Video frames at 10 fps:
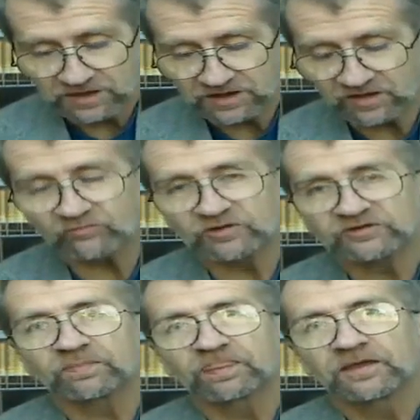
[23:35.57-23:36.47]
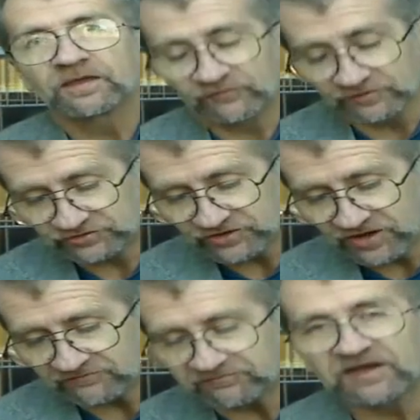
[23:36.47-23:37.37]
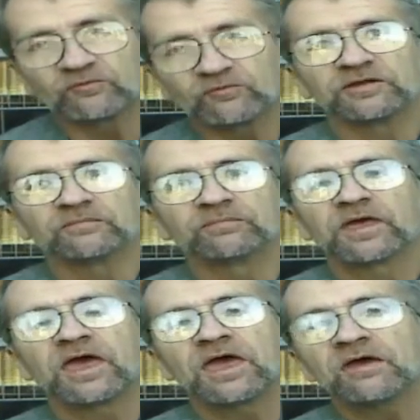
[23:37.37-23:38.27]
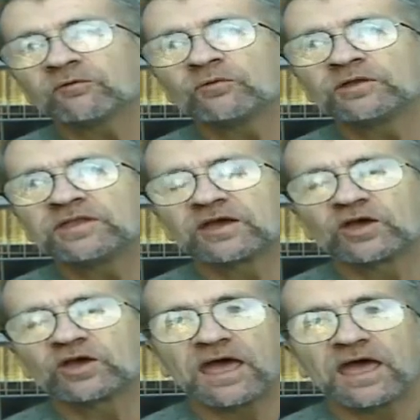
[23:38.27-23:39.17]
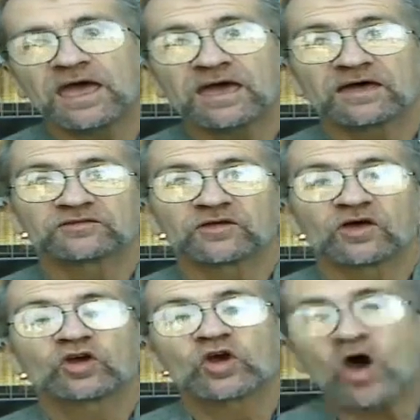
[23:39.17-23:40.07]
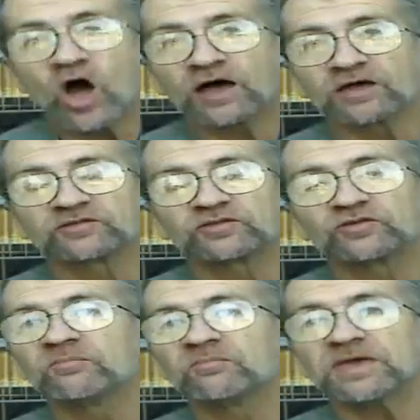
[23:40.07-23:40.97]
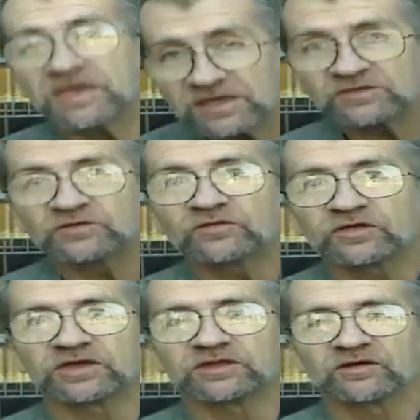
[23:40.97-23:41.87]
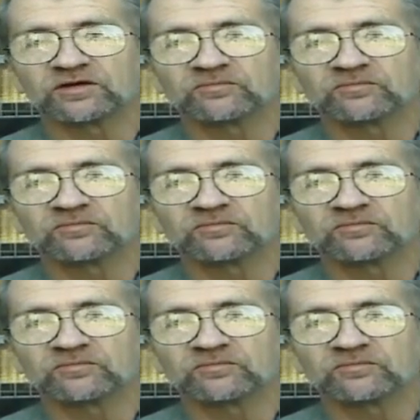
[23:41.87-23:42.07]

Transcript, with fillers: In other words, 1 John 5 1. Everyone that God has caused to come into the kingdom,